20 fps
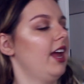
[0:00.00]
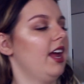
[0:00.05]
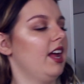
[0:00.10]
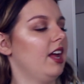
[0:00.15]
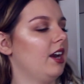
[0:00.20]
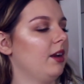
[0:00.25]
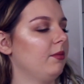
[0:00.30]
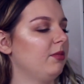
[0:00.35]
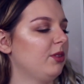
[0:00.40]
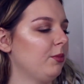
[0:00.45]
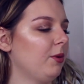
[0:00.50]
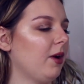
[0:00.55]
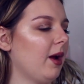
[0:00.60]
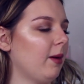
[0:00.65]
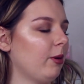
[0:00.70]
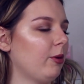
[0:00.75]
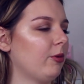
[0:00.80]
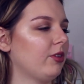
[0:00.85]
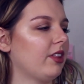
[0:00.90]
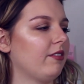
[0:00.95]
and I'm super
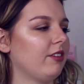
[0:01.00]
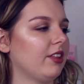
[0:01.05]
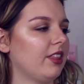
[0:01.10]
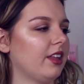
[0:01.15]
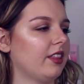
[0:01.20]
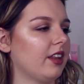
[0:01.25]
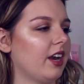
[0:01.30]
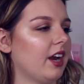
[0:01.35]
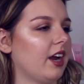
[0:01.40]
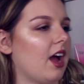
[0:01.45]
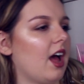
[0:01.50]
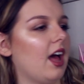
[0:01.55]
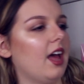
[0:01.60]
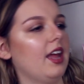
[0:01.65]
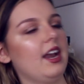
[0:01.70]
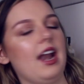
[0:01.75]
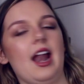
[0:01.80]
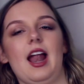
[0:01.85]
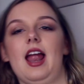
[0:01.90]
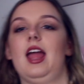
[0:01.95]
happy with everything that I
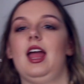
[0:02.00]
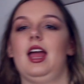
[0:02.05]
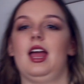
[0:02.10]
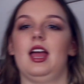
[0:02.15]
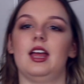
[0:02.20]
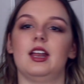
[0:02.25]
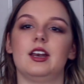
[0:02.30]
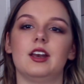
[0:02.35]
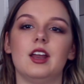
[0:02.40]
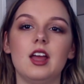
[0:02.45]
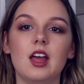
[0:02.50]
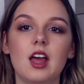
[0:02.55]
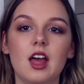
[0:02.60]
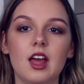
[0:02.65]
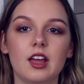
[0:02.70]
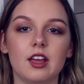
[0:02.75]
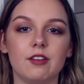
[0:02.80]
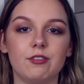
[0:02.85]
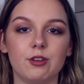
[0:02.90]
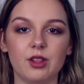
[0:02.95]
got. And
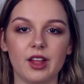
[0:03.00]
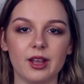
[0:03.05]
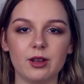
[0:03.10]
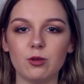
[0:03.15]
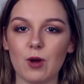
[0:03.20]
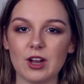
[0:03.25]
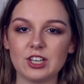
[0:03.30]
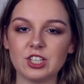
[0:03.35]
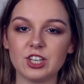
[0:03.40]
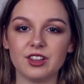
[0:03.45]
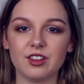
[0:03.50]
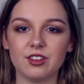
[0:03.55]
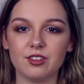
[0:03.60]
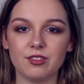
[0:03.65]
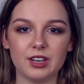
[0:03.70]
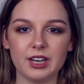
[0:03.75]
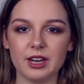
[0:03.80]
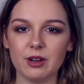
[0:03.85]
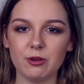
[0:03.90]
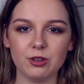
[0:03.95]
if you liked watching this
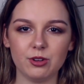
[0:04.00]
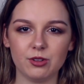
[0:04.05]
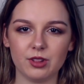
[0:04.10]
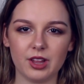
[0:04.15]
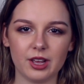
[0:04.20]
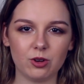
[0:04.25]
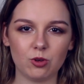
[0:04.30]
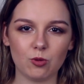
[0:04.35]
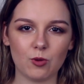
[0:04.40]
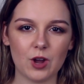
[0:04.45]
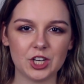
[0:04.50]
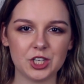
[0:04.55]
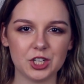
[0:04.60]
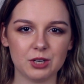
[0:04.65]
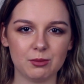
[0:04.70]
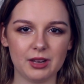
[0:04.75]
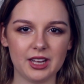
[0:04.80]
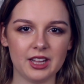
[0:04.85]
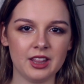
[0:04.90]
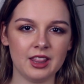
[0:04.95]
video and you liked
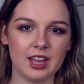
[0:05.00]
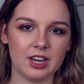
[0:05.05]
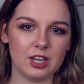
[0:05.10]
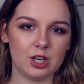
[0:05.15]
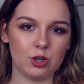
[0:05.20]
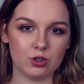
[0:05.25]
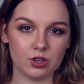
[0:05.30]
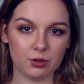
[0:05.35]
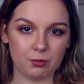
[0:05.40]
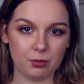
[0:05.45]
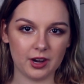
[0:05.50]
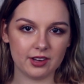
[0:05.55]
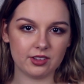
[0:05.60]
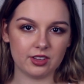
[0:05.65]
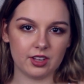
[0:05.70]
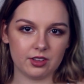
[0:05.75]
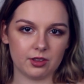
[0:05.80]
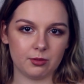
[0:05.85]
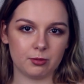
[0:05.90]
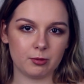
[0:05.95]
watching me, then you should press
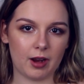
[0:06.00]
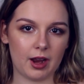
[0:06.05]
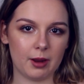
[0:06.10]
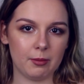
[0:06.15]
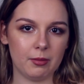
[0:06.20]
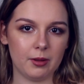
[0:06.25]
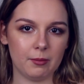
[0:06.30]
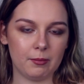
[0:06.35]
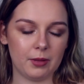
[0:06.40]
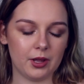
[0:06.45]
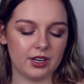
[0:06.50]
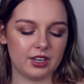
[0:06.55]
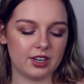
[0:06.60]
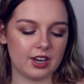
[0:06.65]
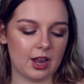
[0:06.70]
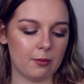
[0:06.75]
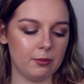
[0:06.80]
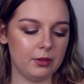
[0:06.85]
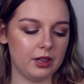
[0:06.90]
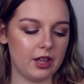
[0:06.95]
that subscribe button
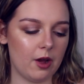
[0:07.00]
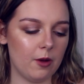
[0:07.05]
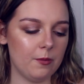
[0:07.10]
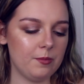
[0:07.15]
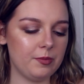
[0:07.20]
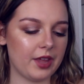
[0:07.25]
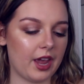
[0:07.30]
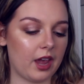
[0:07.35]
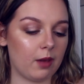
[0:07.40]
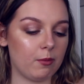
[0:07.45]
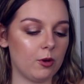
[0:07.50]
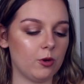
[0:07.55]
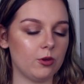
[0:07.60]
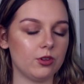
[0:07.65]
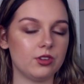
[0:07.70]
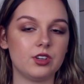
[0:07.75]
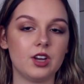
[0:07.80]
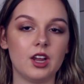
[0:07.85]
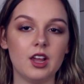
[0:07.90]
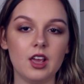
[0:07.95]
down below. I
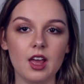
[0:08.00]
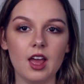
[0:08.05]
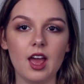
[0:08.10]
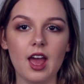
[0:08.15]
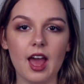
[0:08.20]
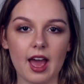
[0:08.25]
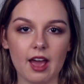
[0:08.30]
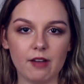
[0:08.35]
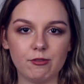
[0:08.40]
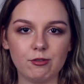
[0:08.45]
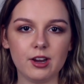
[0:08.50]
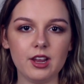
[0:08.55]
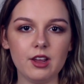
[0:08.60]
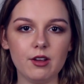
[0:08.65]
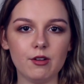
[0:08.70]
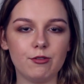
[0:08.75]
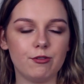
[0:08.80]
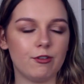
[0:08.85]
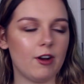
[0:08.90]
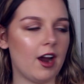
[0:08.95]
post every
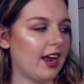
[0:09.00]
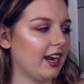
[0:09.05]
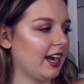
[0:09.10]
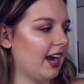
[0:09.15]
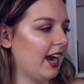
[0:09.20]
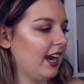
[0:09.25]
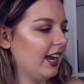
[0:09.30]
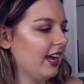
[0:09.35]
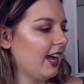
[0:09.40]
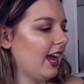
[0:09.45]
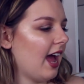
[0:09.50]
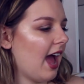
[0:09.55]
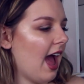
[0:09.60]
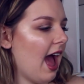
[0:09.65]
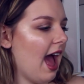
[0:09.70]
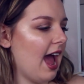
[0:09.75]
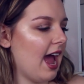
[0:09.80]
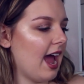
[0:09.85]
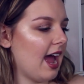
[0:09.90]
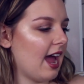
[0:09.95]
Friday,
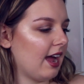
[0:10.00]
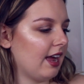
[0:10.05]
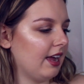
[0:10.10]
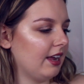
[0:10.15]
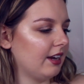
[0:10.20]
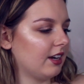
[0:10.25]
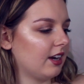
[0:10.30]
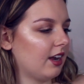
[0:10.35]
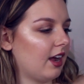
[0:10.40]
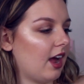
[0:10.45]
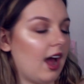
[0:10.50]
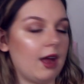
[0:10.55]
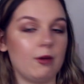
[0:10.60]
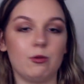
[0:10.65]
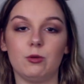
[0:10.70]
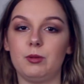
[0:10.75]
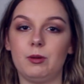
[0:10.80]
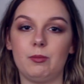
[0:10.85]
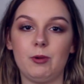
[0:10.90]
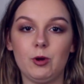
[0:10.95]
and I
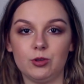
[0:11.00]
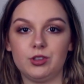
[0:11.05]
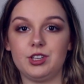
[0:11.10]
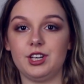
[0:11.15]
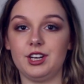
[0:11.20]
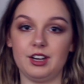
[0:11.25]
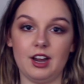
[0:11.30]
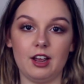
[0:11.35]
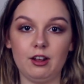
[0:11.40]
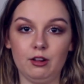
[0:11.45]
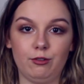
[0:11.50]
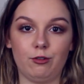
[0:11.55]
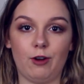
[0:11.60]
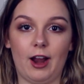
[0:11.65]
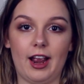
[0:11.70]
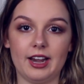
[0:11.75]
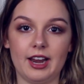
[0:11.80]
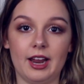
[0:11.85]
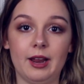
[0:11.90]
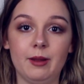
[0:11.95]
will be posting next
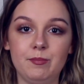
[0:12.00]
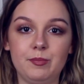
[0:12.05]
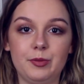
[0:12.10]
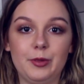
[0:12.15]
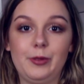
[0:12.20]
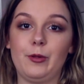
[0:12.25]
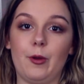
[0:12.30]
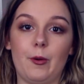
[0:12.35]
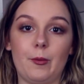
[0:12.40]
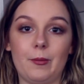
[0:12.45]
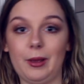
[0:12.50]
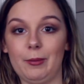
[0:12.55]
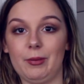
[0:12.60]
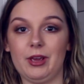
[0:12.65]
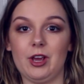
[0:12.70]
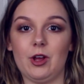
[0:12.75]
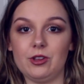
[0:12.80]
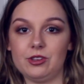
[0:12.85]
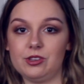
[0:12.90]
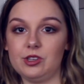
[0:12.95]
Friday, so
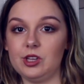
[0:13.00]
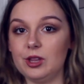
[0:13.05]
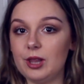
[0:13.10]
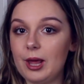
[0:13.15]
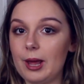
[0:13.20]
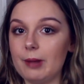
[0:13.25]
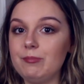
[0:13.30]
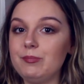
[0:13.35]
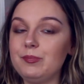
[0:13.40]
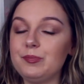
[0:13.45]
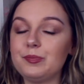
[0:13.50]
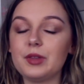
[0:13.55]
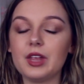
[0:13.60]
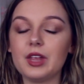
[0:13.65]
maybe I'll see you then.